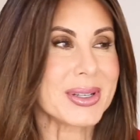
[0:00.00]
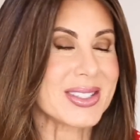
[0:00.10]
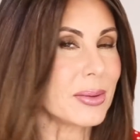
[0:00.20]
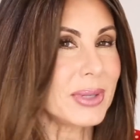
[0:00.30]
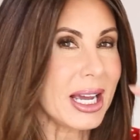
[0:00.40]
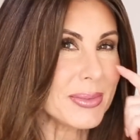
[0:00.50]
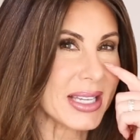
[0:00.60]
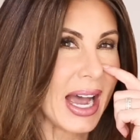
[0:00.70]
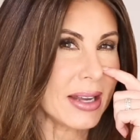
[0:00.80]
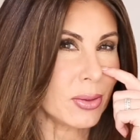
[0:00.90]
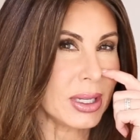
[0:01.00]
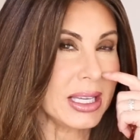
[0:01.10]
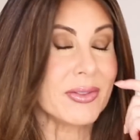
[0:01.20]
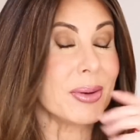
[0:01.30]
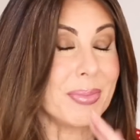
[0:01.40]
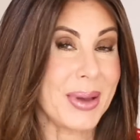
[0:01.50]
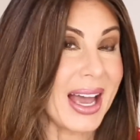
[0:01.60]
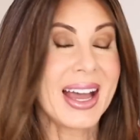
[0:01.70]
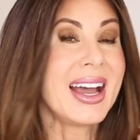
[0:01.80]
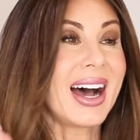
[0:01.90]
but sometimes
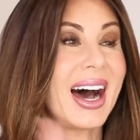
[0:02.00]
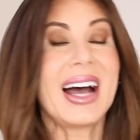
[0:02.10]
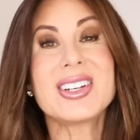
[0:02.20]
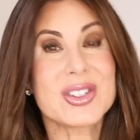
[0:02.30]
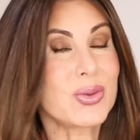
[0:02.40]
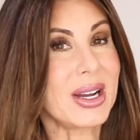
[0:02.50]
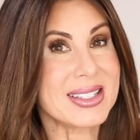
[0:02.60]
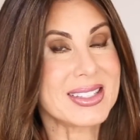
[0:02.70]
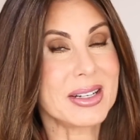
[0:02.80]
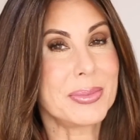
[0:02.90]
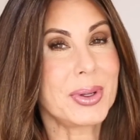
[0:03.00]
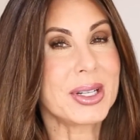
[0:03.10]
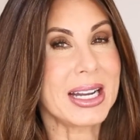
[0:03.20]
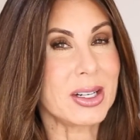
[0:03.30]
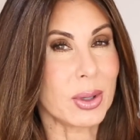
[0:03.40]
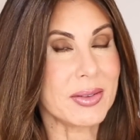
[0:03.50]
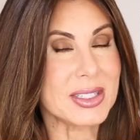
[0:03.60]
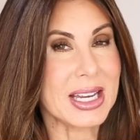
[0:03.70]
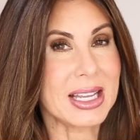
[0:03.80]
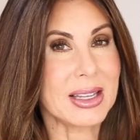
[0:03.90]
I just want simple and I don't
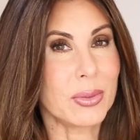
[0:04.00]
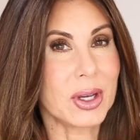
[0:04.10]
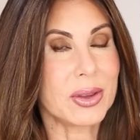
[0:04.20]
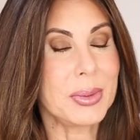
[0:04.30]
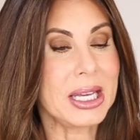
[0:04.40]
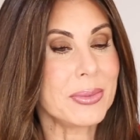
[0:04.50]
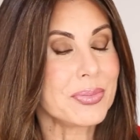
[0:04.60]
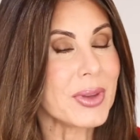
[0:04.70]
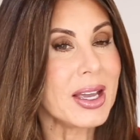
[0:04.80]
even take them with me.